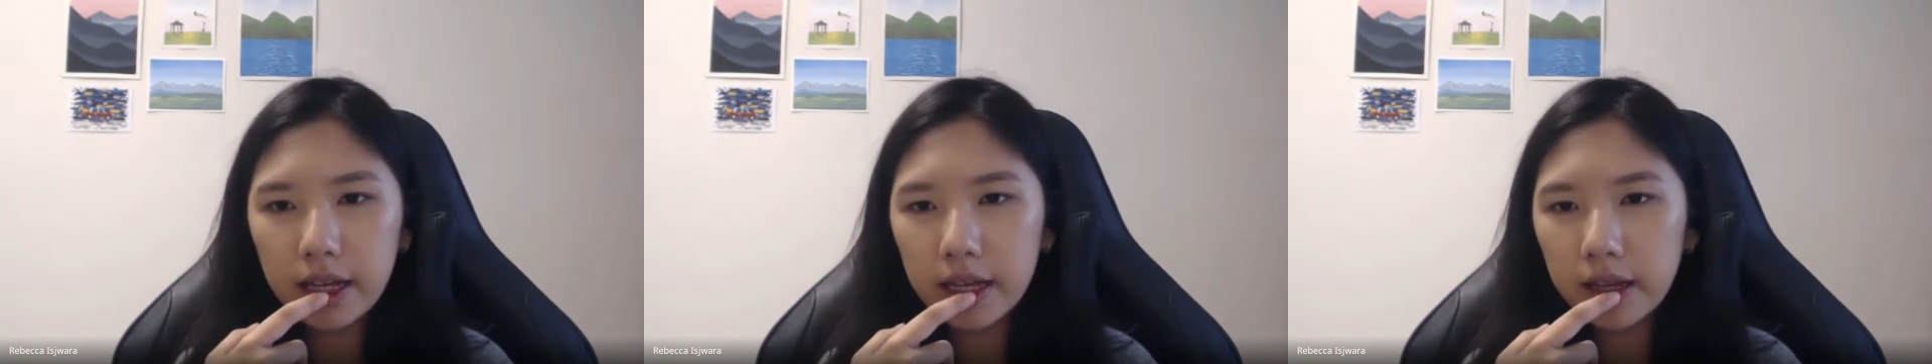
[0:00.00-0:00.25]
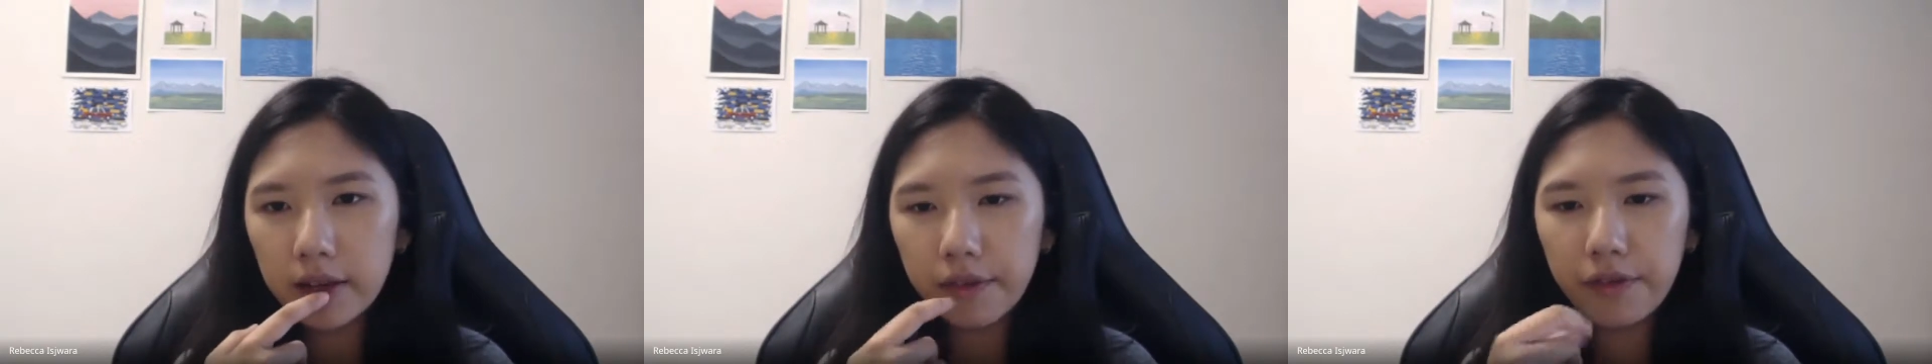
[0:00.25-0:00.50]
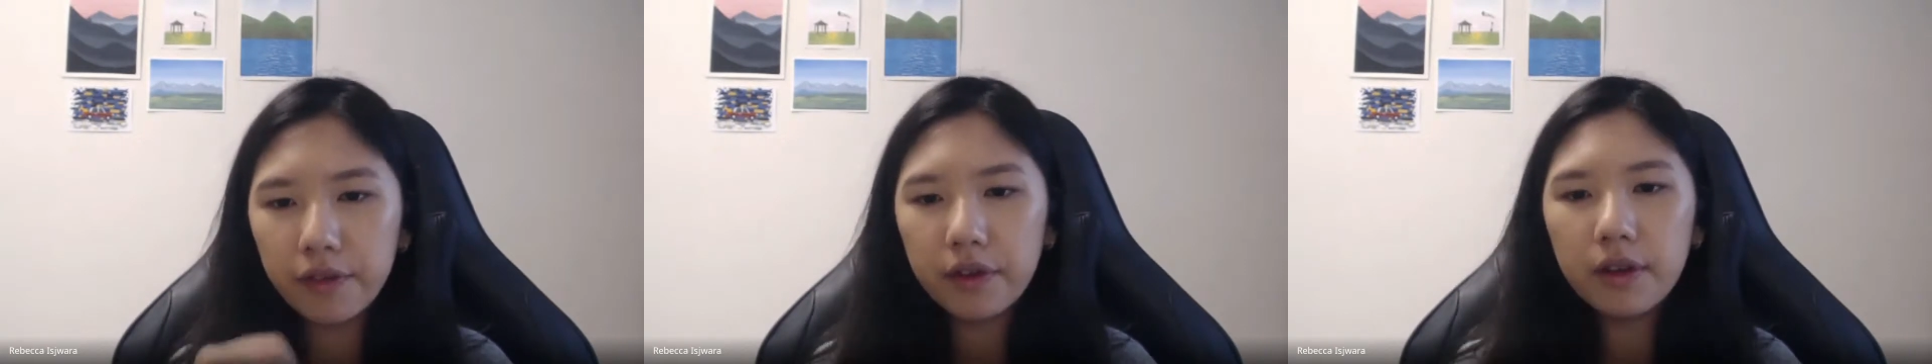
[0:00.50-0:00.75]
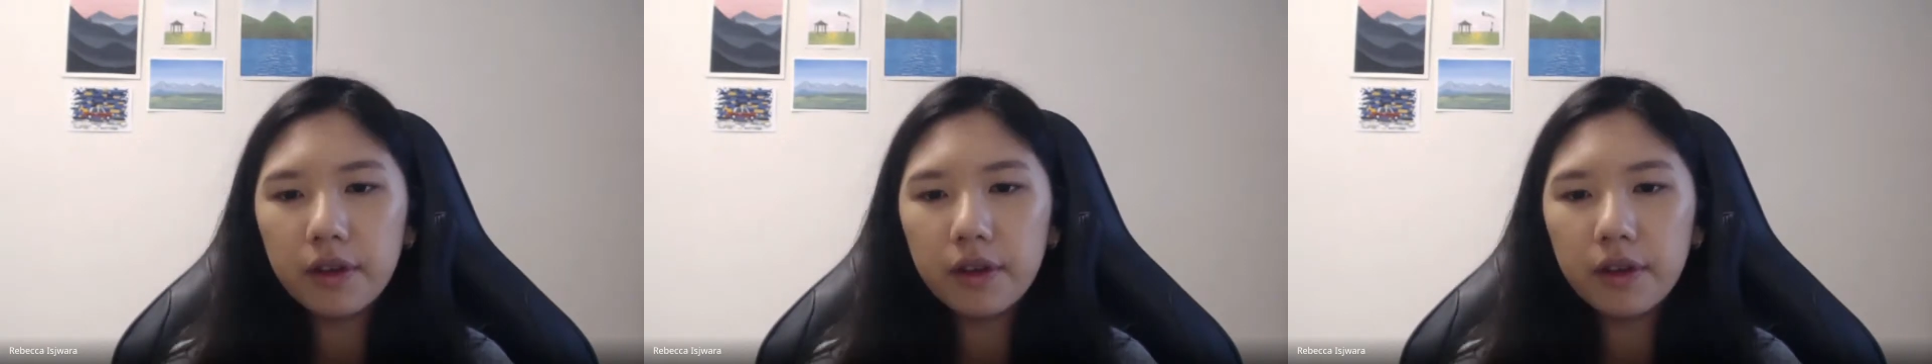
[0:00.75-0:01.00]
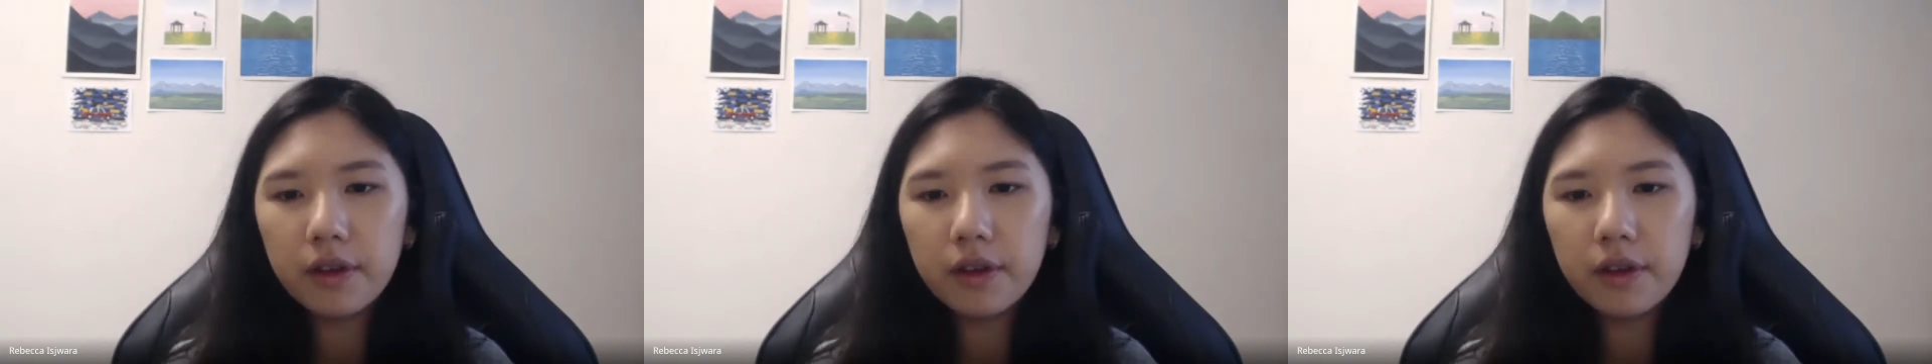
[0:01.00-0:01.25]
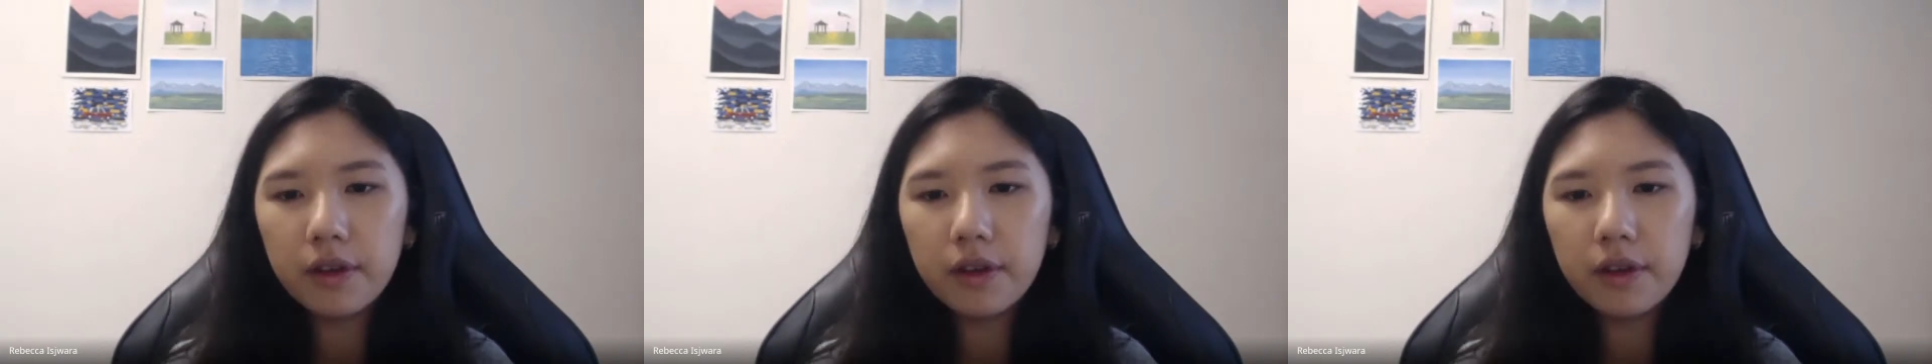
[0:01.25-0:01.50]
if
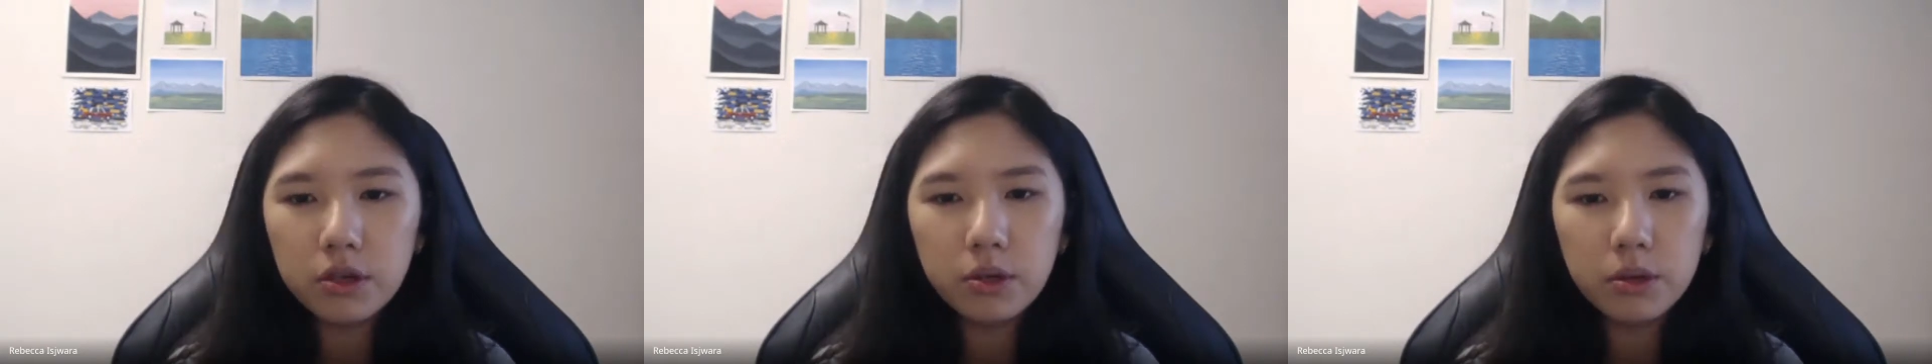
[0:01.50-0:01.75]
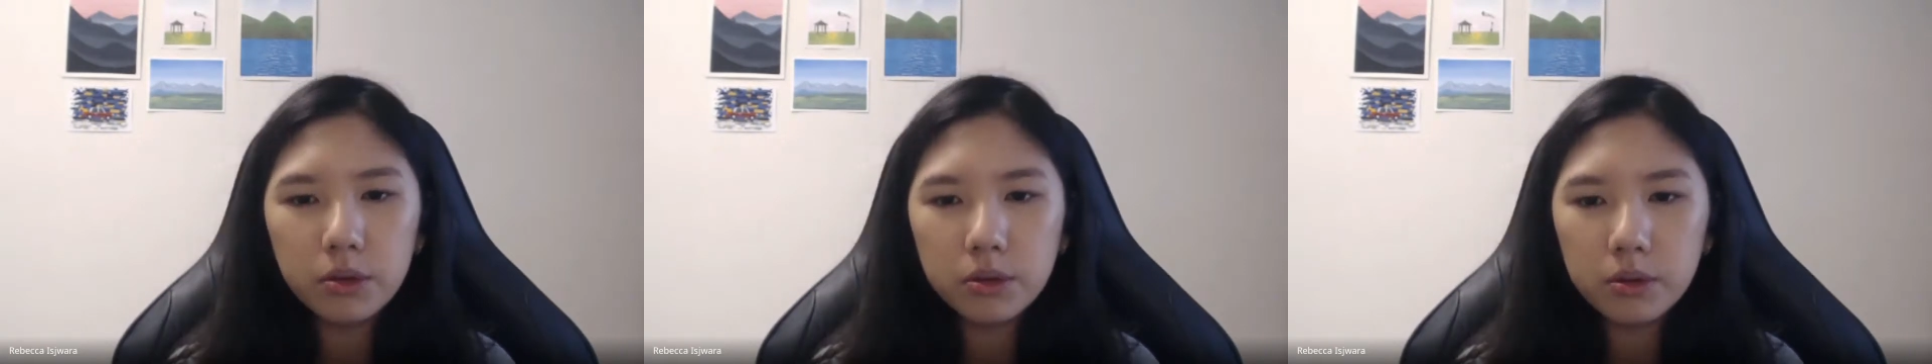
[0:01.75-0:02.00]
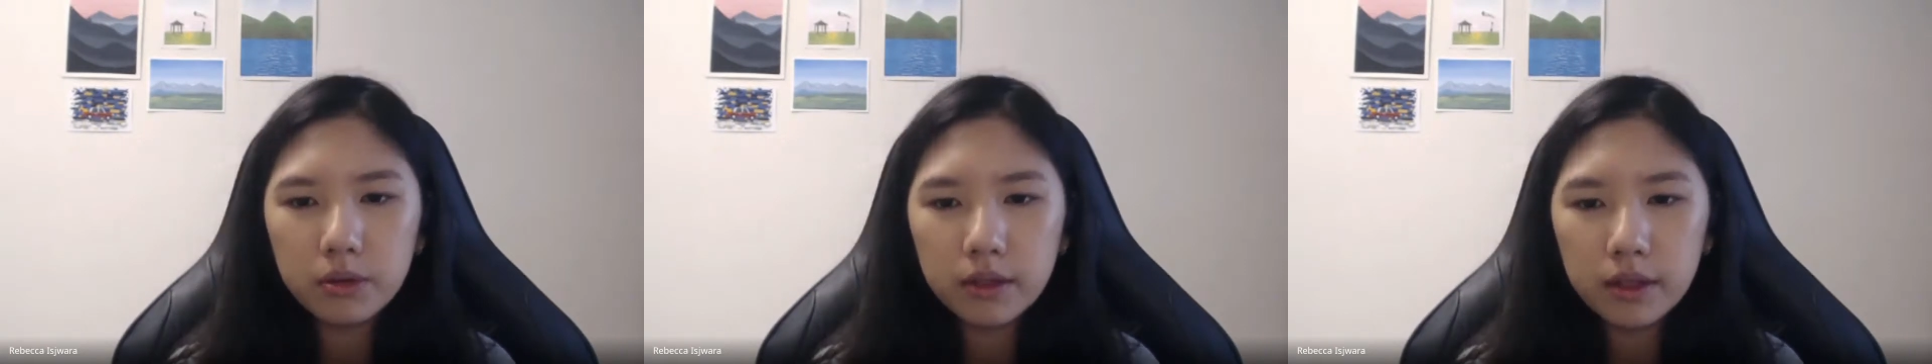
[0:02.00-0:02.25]
you